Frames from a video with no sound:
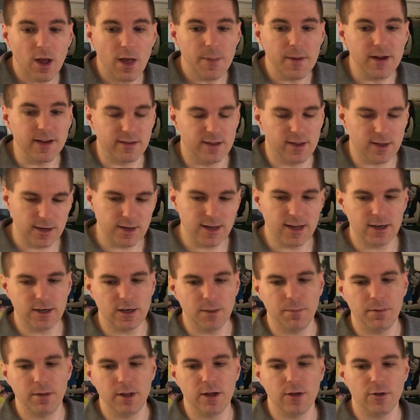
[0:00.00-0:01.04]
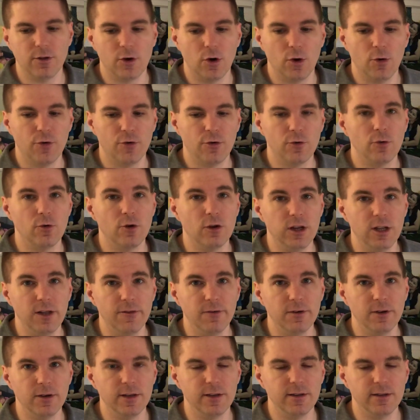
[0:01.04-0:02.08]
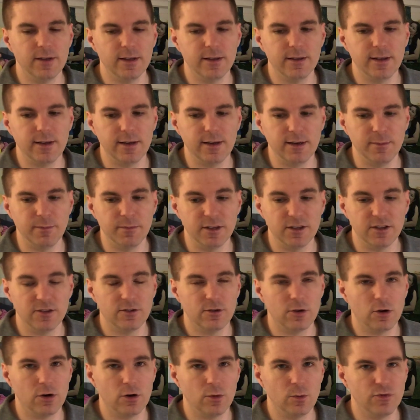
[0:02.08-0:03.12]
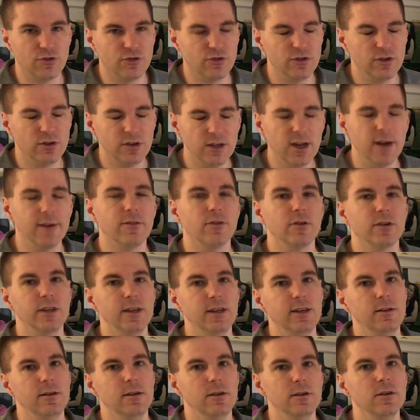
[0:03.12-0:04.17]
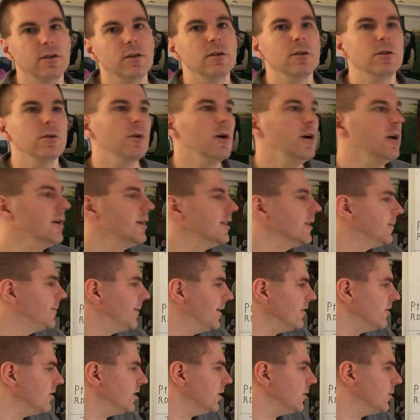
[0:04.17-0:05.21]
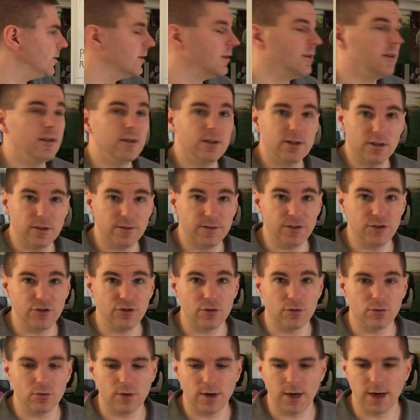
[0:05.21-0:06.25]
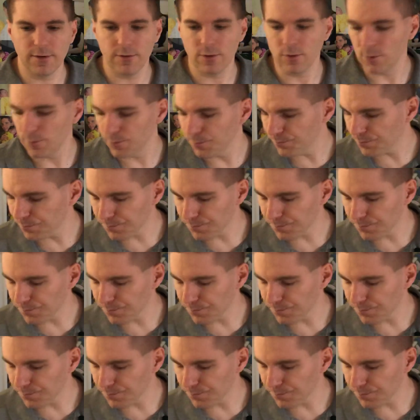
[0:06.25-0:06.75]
They did get to go through Cleveland and Minnesota, which are never easy to do, especially when it's a division rival.